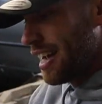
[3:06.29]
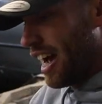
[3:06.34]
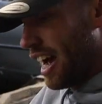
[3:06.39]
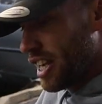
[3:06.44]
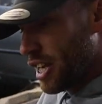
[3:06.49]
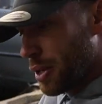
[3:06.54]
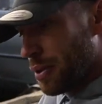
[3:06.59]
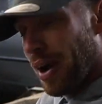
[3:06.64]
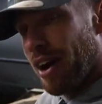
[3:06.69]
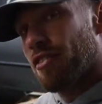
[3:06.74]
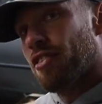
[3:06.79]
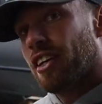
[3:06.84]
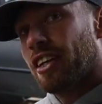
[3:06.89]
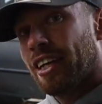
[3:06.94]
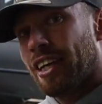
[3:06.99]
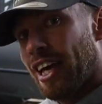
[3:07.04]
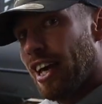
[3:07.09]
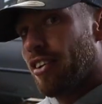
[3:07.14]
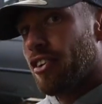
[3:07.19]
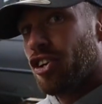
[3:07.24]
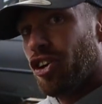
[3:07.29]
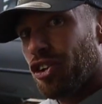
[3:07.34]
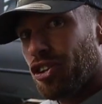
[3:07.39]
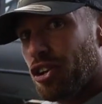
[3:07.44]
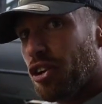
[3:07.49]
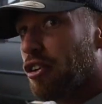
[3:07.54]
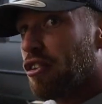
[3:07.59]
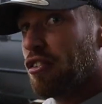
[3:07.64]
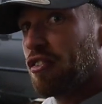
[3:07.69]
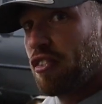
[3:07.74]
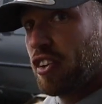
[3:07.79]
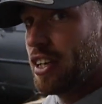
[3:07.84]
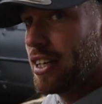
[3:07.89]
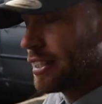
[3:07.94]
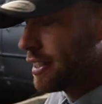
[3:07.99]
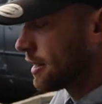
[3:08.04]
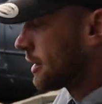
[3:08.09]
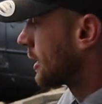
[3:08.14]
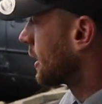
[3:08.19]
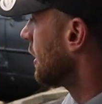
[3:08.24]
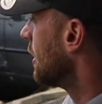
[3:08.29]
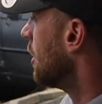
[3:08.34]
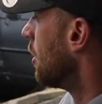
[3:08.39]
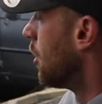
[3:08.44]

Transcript: and you have the gearing on your feet.